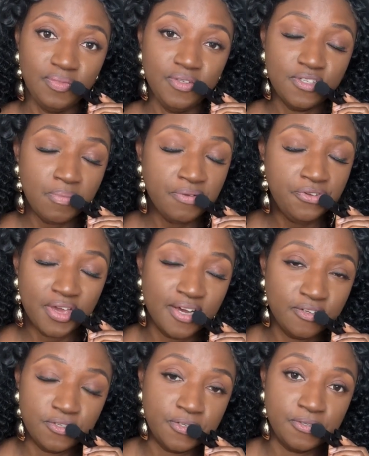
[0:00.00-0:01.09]
some of you
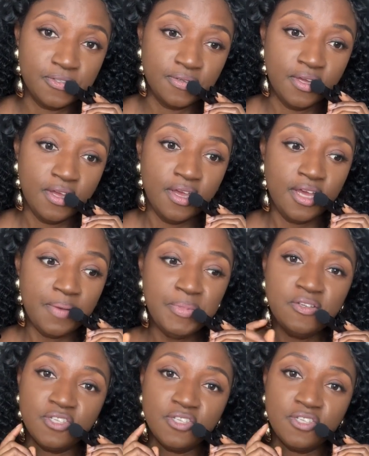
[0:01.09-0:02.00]
councils, I mean,